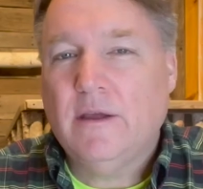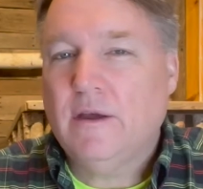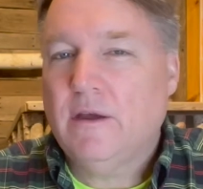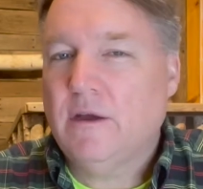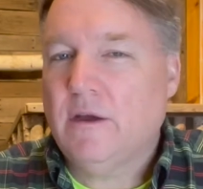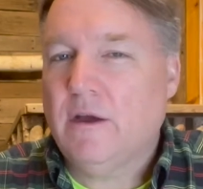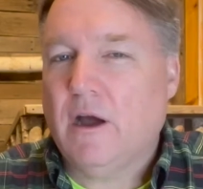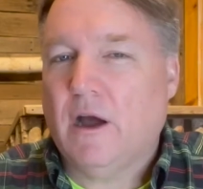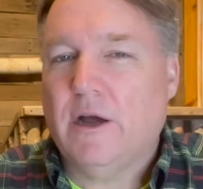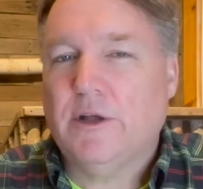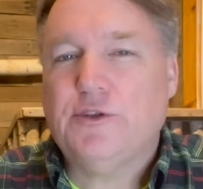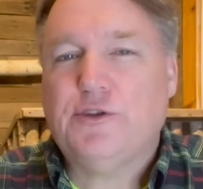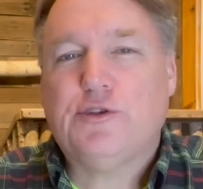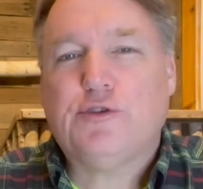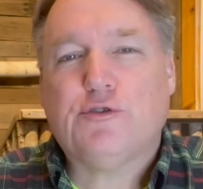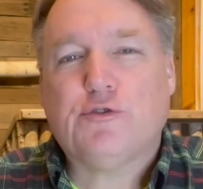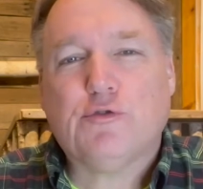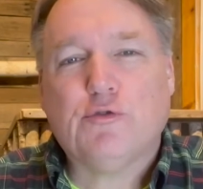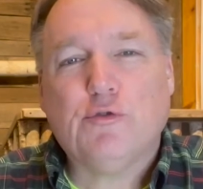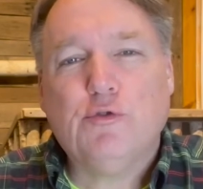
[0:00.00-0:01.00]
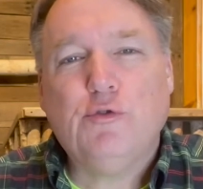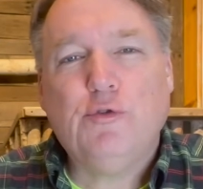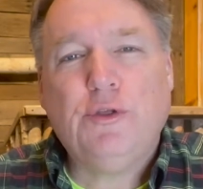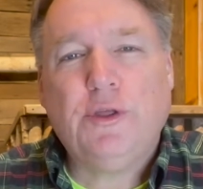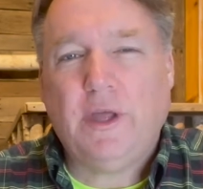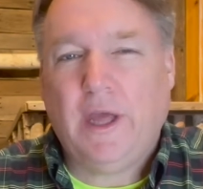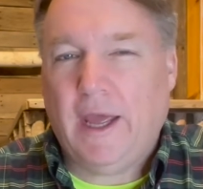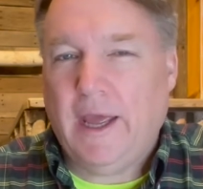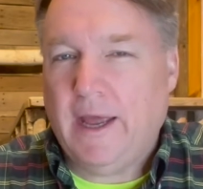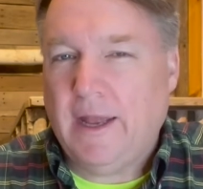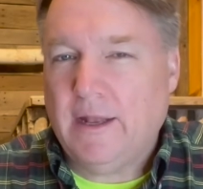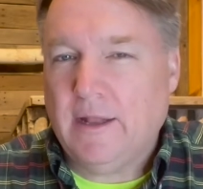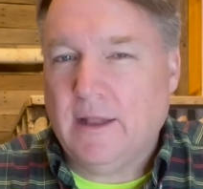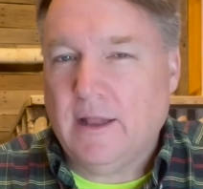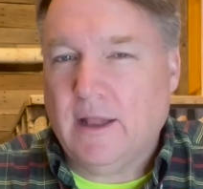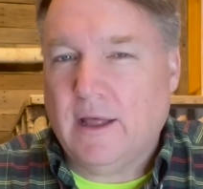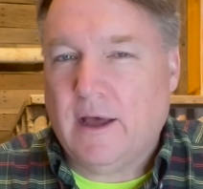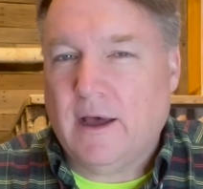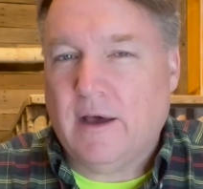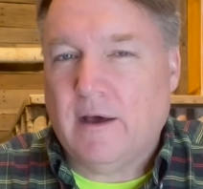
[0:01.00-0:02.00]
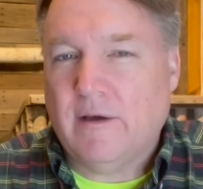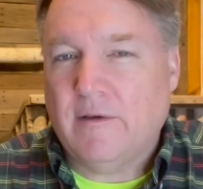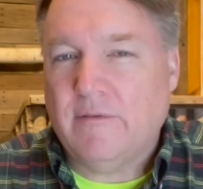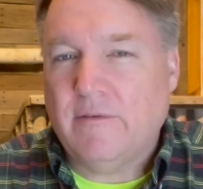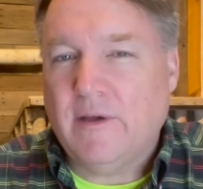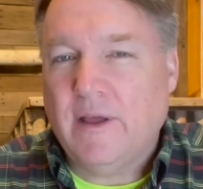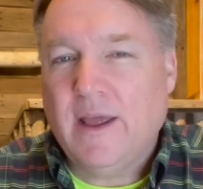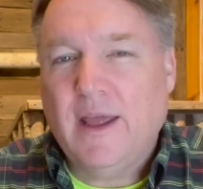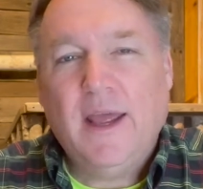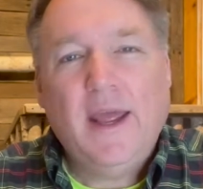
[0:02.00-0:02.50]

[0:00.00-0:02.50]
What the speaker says: God's truth and love